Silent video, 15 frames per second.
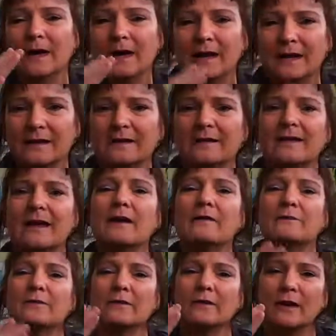
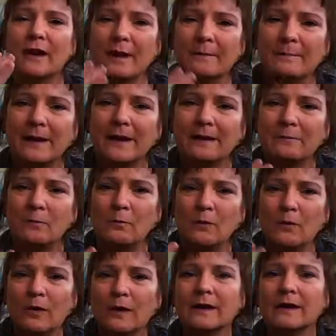endeavor by
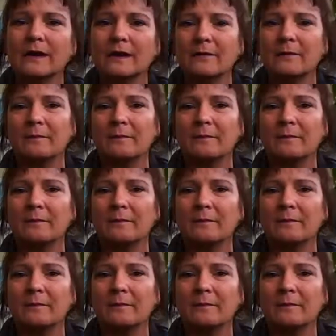working the